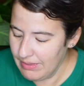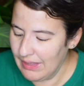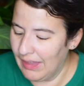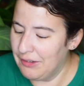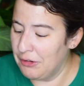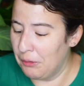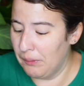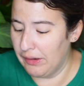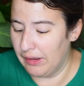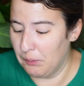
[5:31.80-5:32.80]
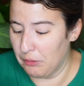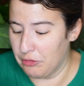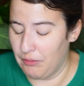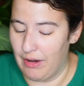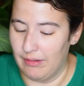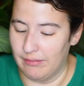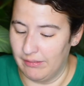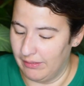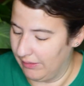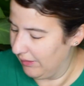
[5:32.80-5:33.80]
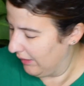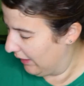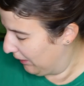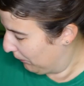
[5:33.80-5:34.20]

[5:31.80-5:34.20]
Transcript: And you know what? It works great. It